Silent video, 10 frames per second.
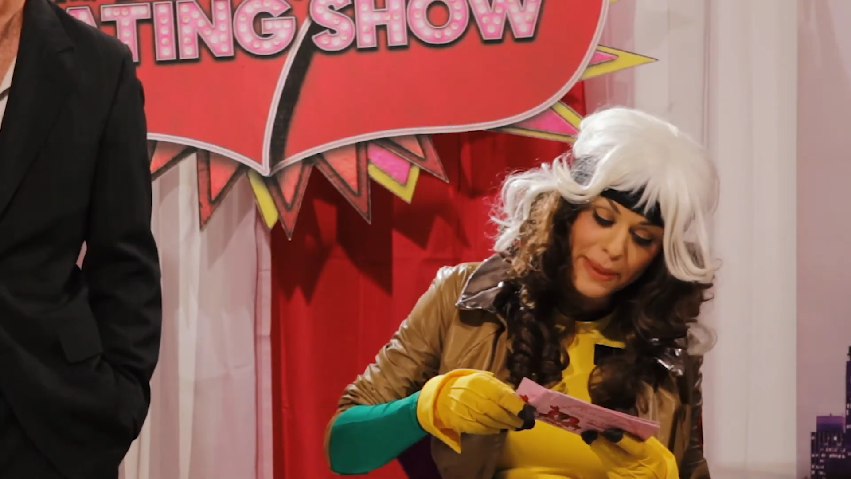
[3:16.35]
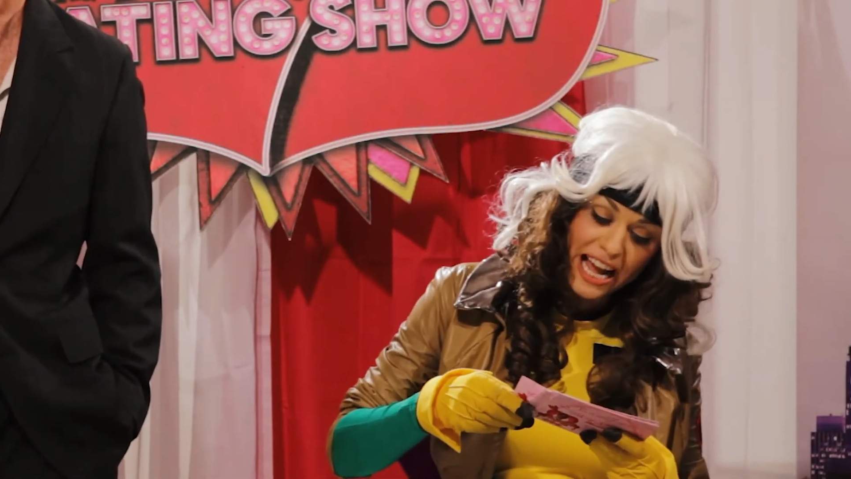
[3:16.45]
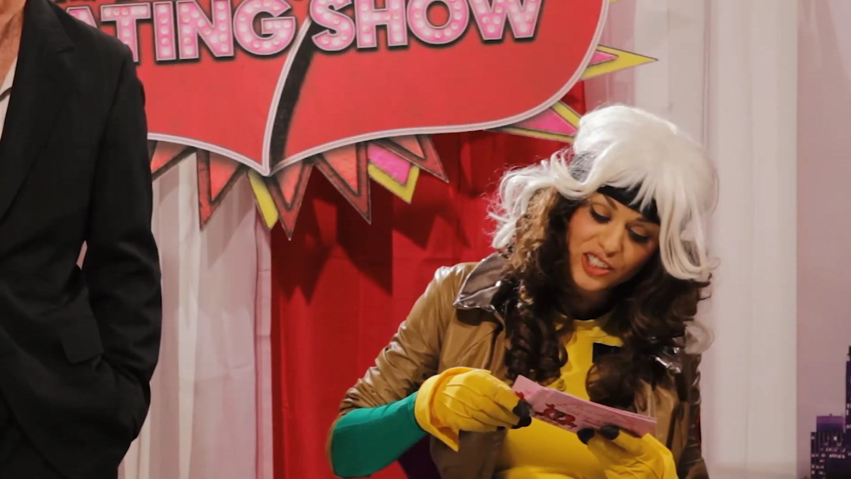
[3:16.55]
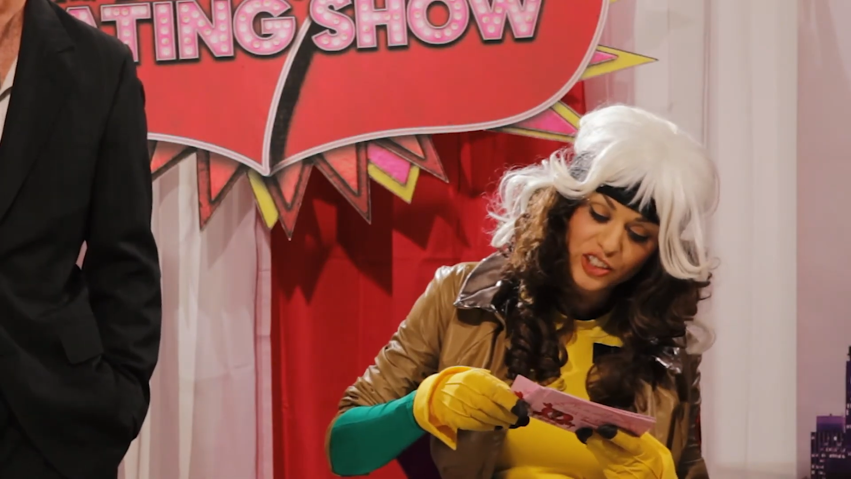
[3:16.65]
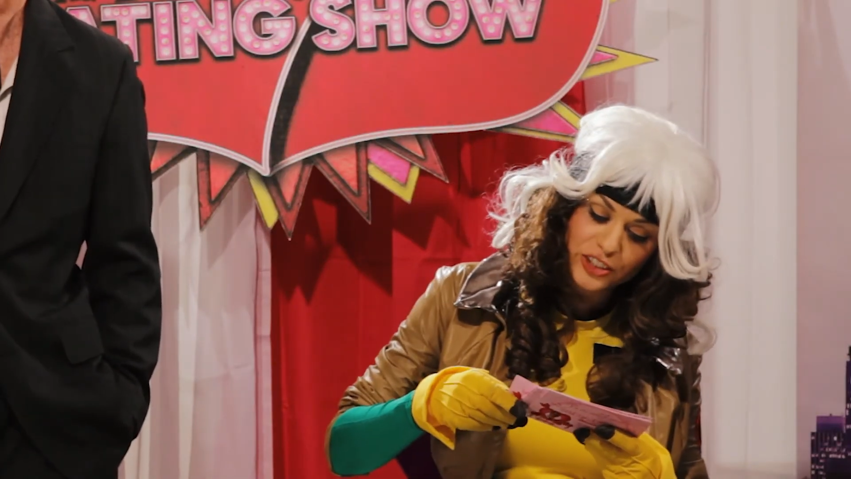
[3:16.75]

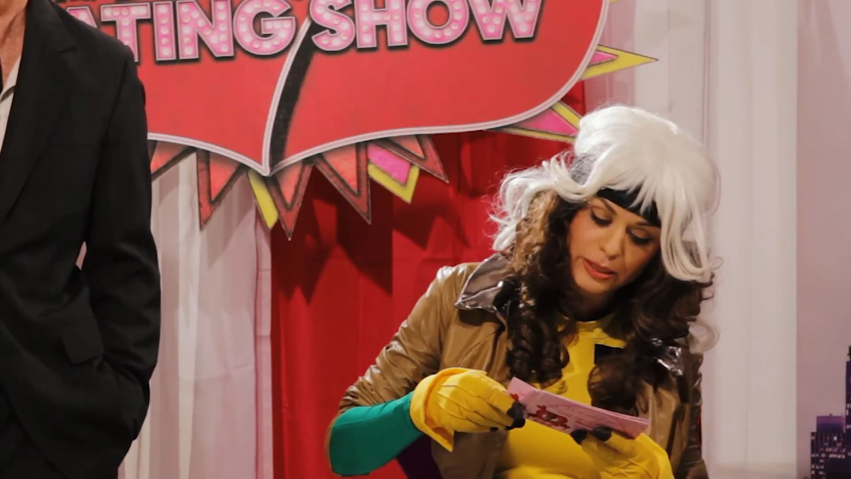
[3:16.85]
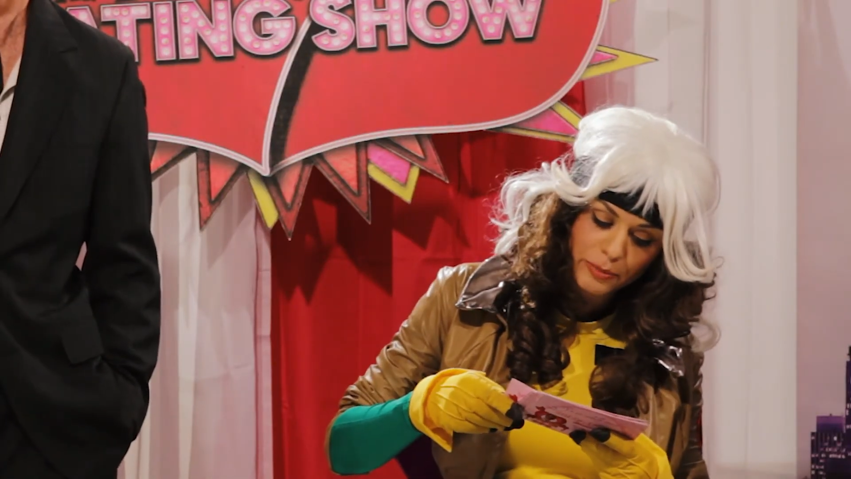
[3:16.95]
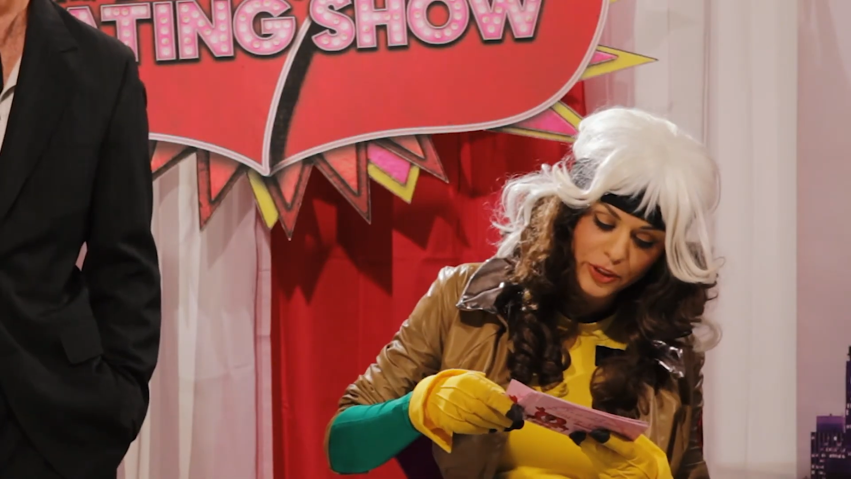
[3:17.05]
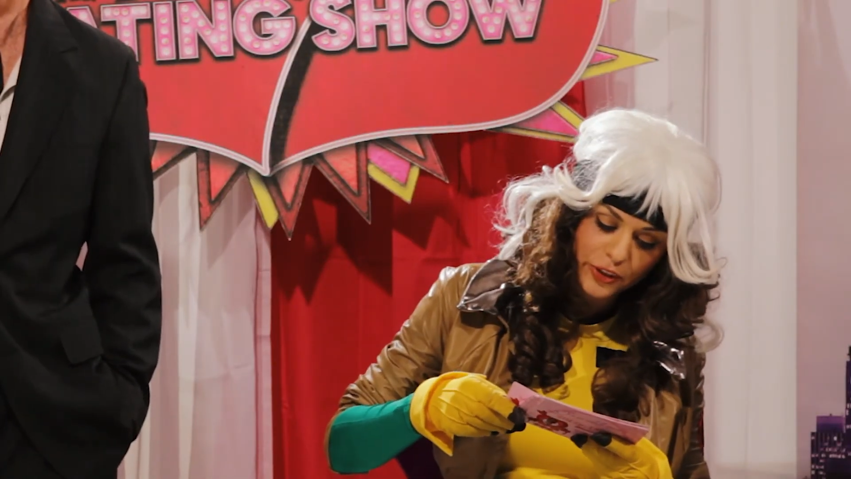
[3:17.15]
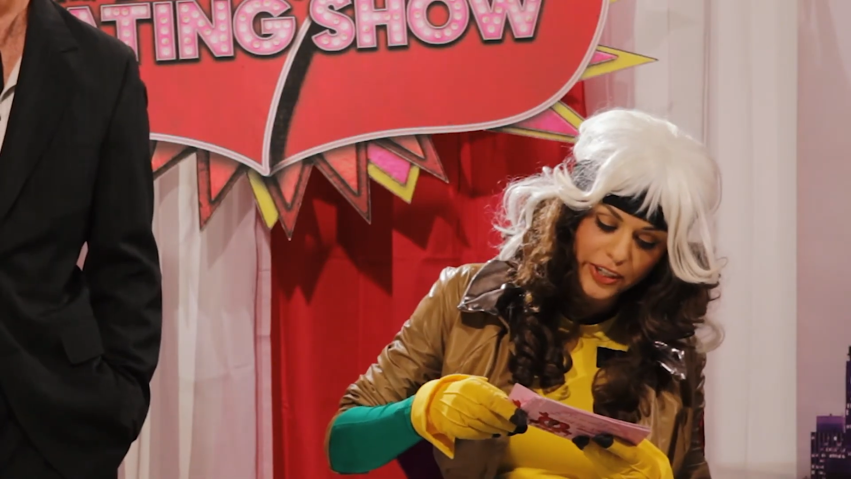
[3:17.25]
bachelor
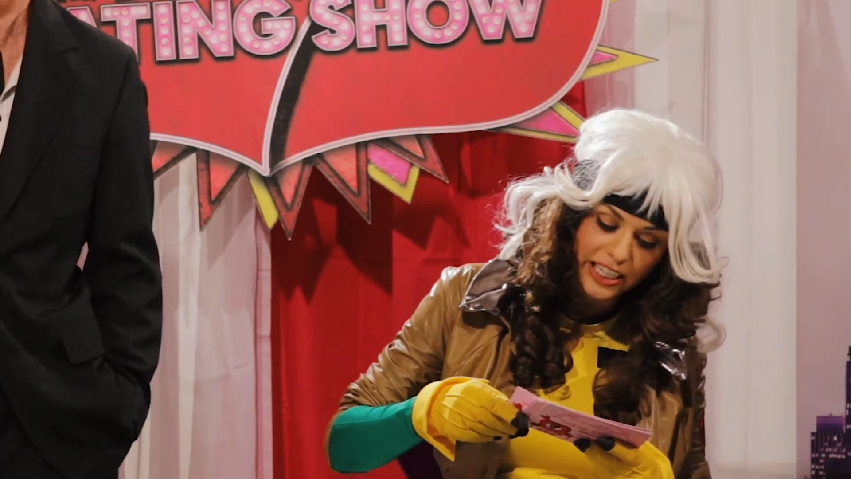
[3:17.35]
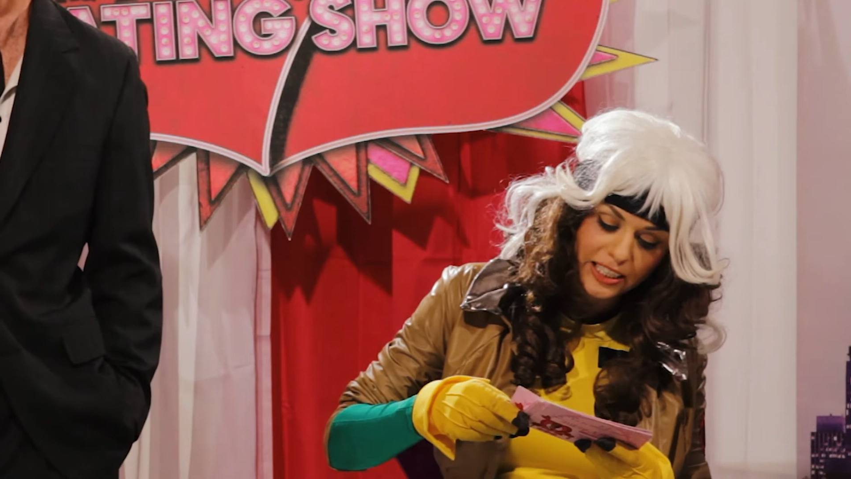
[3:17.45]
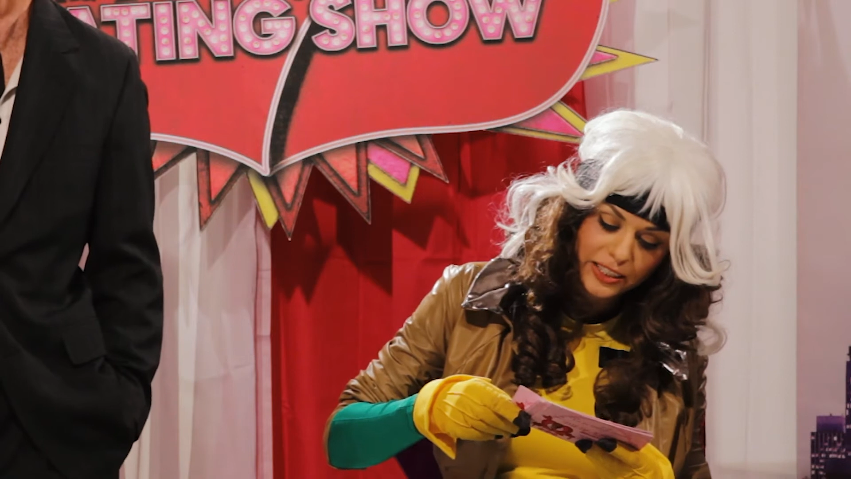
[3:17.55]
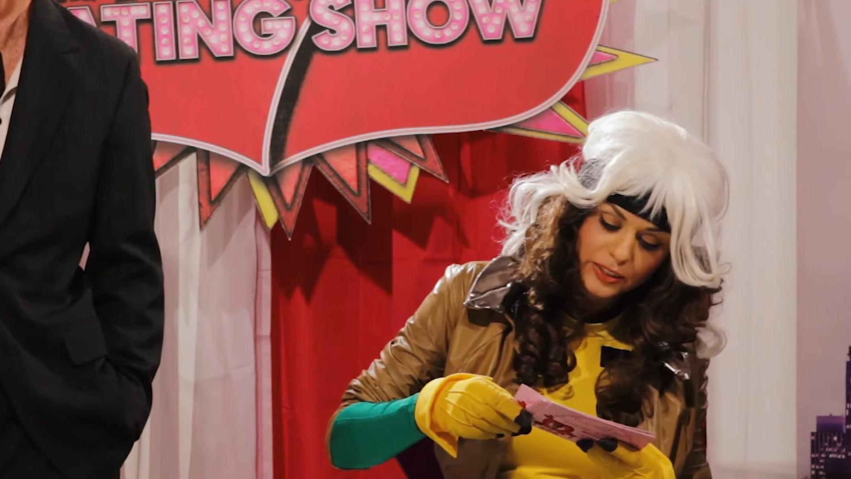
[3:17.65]
number three.